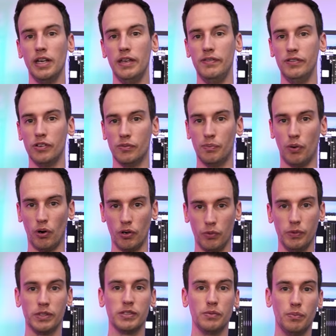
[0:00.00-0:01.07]
if your board
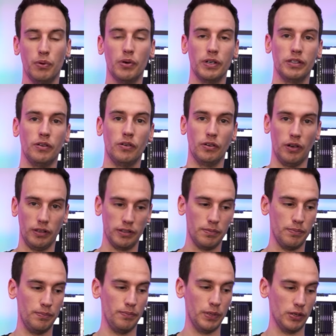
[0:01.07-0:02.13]
will support it or not.
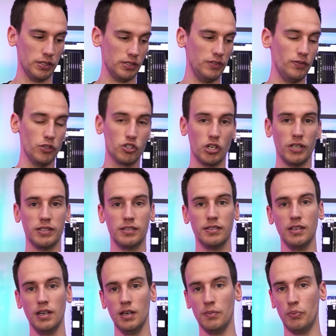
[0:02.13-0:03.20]
Because if you just
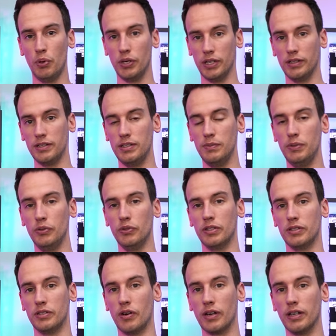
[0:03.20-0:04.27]
put in the CPU in the
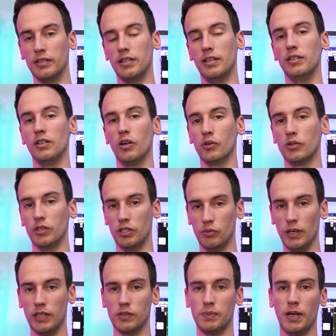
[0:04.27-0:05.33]
socket and you go to the
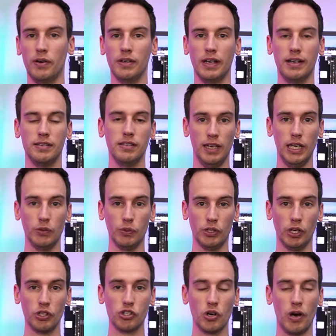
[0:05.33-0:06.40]
tweaker's paradise, it will
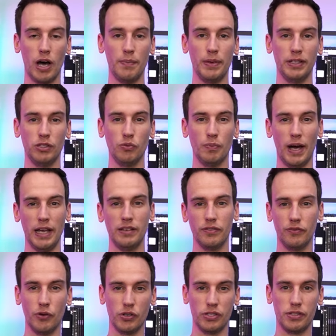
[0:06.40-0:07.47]
not show up and you might
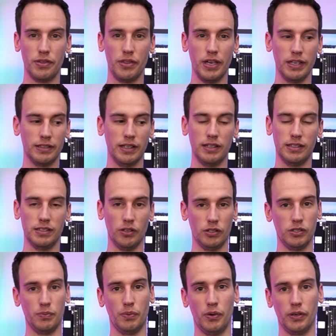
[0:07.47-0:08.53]
first think that it's not
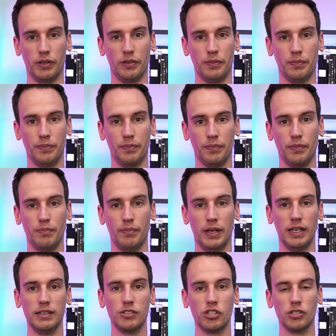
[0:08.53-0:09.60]
supported. But
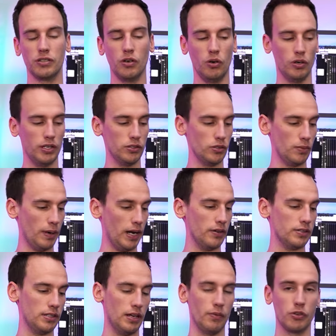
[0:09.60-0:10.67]
let's just go into the
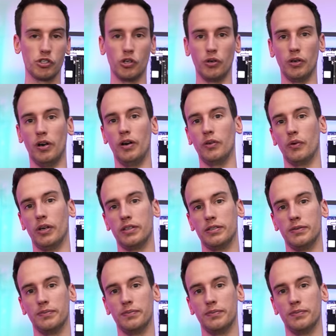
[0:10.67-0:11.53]
BIOS and I will show you how it works.